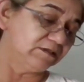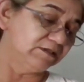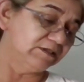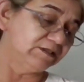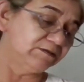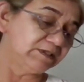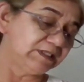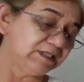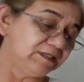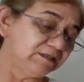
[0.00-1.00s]
Little
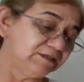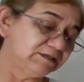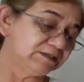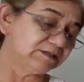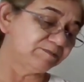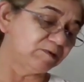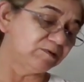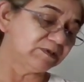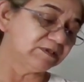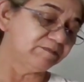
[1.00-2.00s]
King's Polka